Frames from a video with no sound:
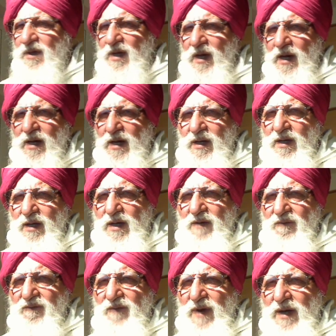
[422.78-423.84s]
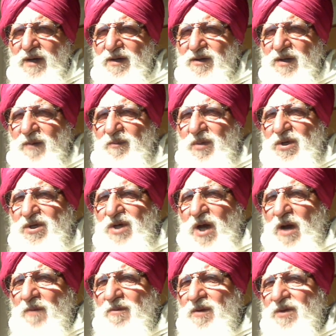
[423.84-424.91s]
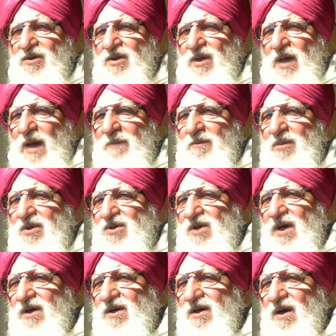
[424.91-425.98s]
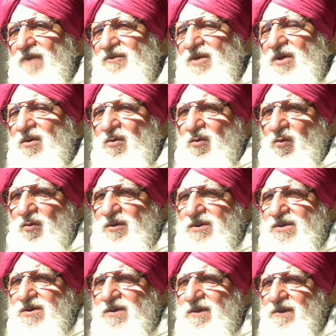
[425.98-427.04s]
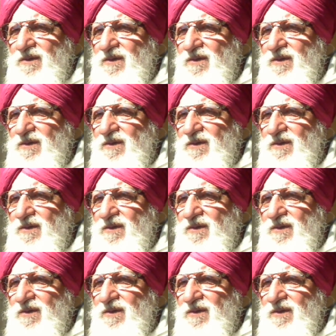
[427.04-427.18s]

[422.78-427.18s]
And in fact, the Punjab is the epicenter of the crooks.